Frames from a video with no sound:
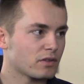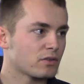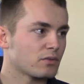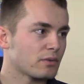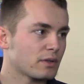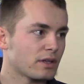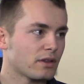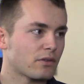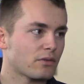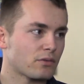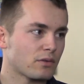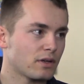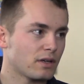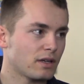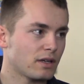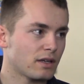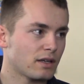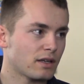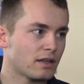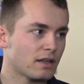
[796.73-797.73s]
and
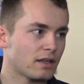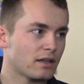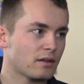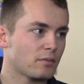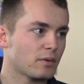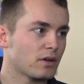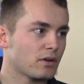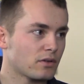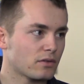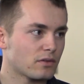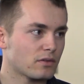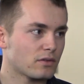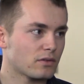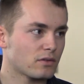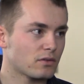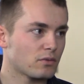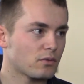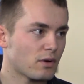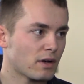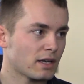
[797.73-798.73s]
23 and then about
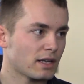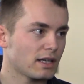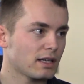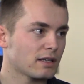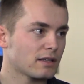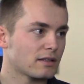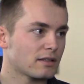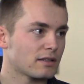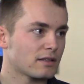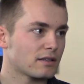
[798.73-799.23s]
20. Okay.